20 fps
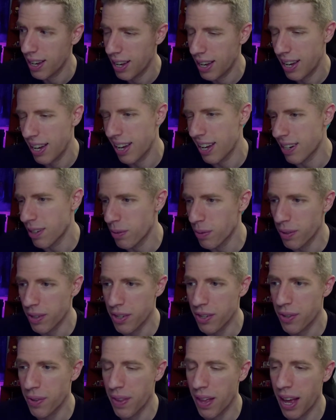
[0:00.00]
Alright,
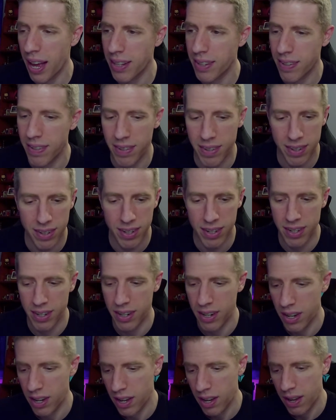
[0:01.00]
that's.
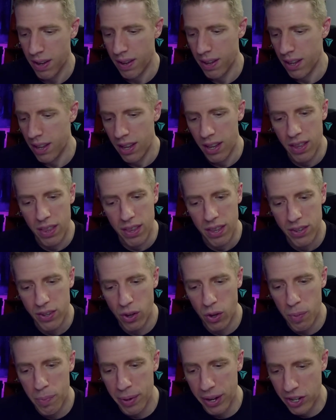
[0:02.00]
There's
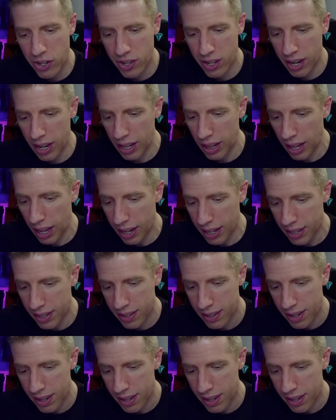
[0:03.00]
a whole bunch that I like.